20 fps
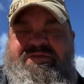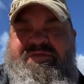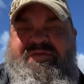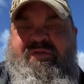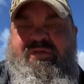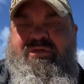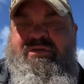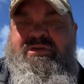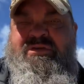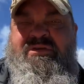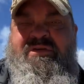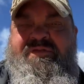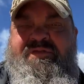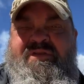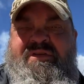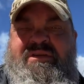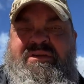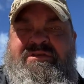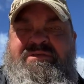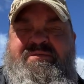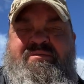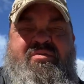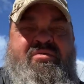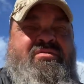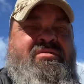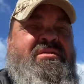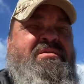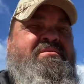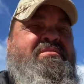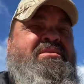forward it if it gets
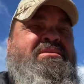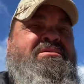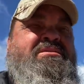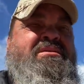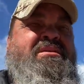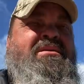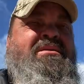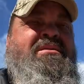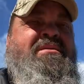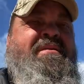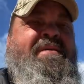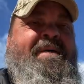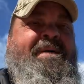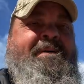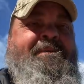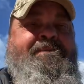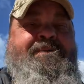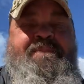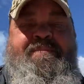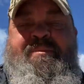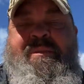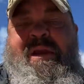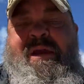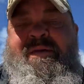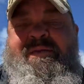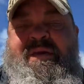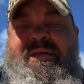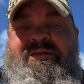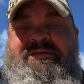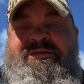boring, but
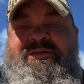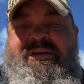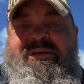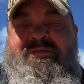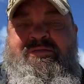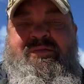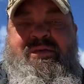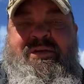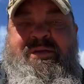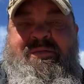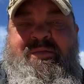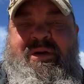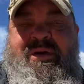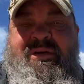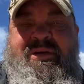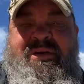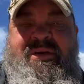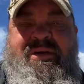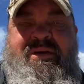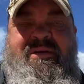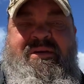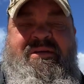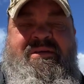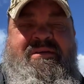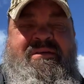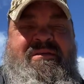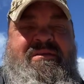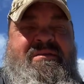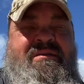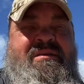that's one of my
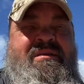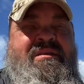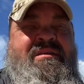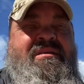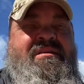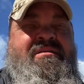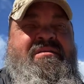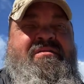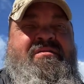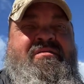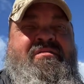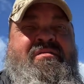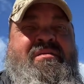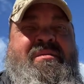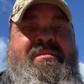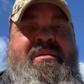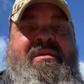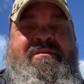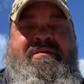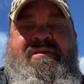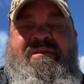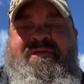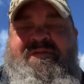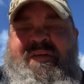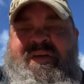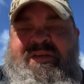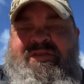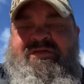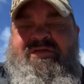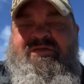
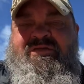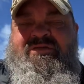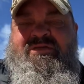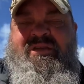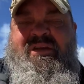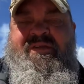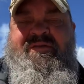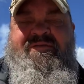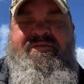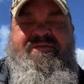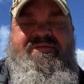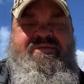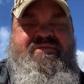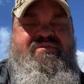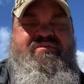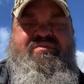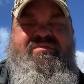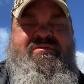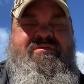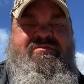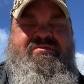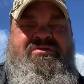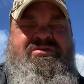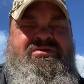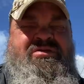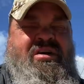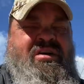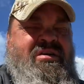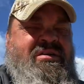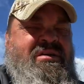adventures that I was
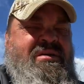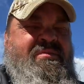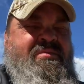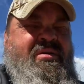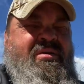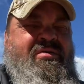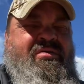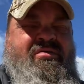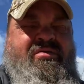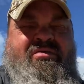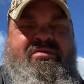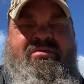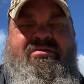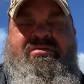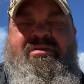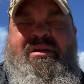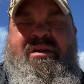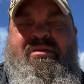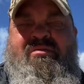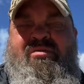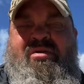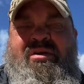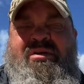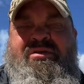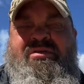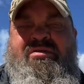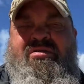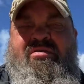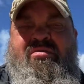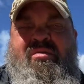talking about earlier that I wanted
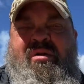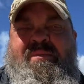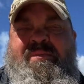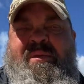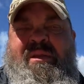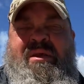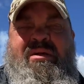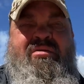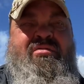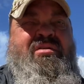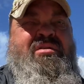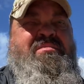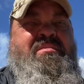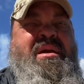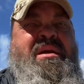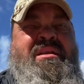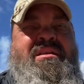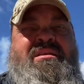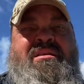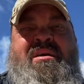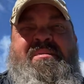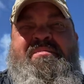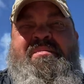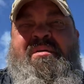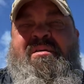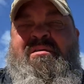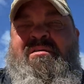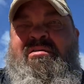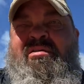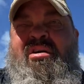to go up, and I only made it up
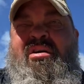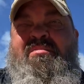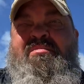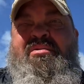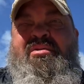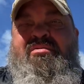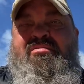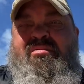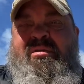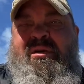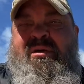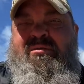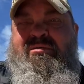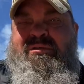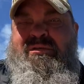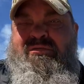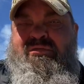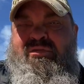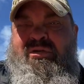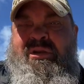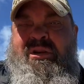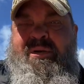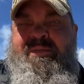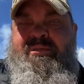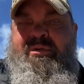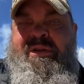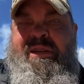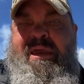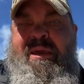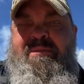a kilometer when I went up
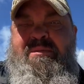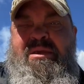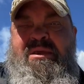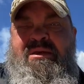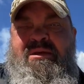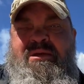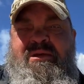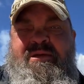with Emmy.